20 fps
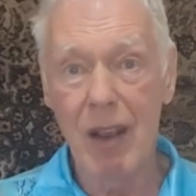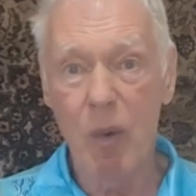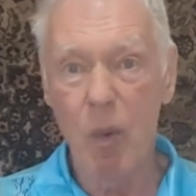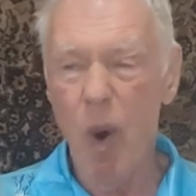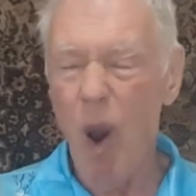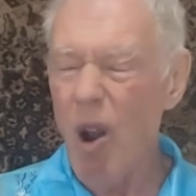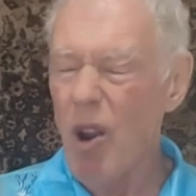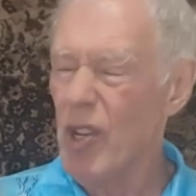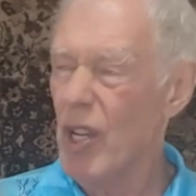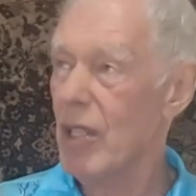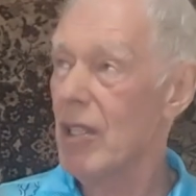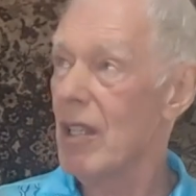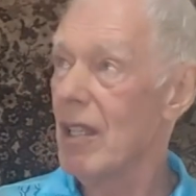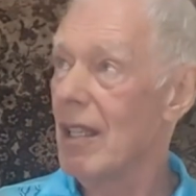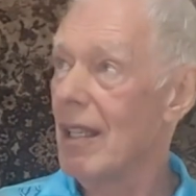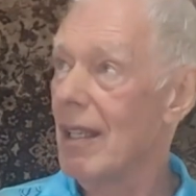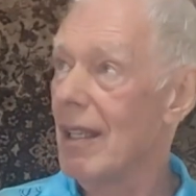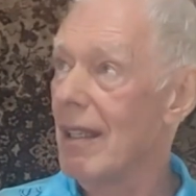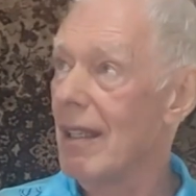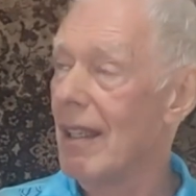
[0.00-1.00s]
What?
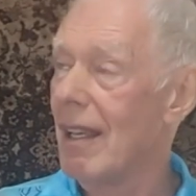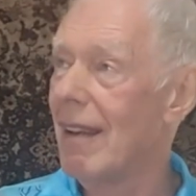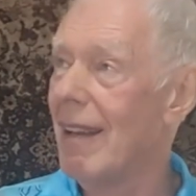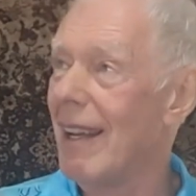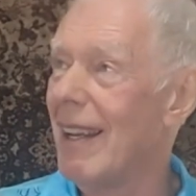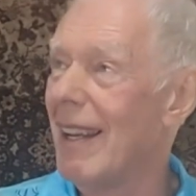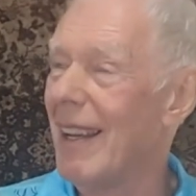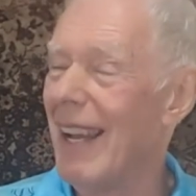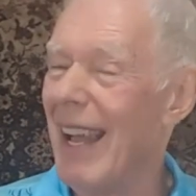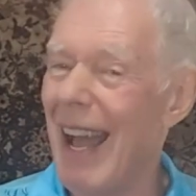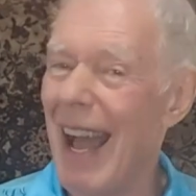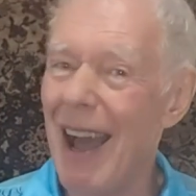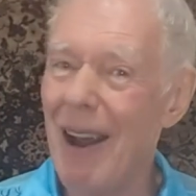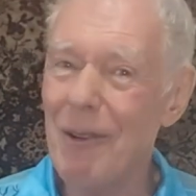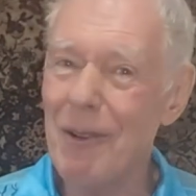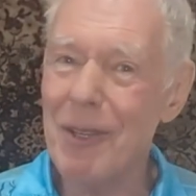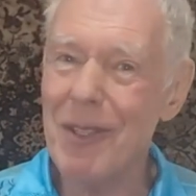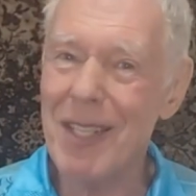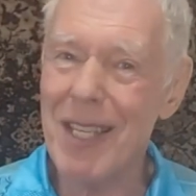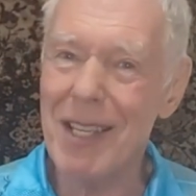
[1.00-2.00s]

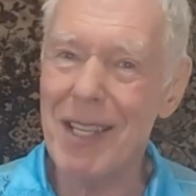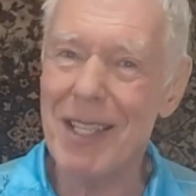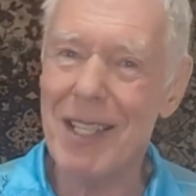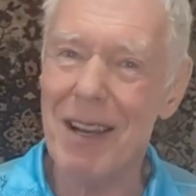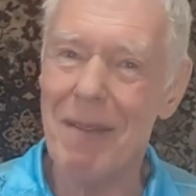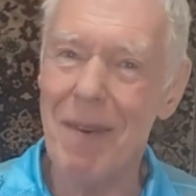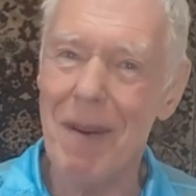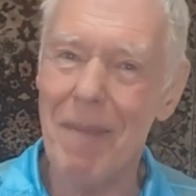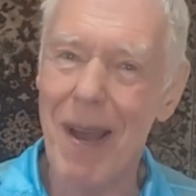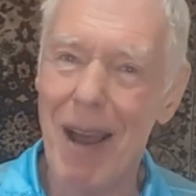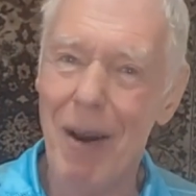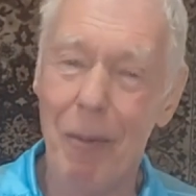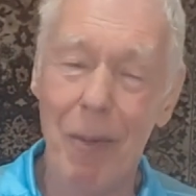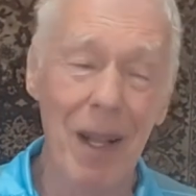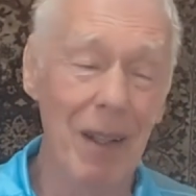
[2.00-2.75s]
How does this come about?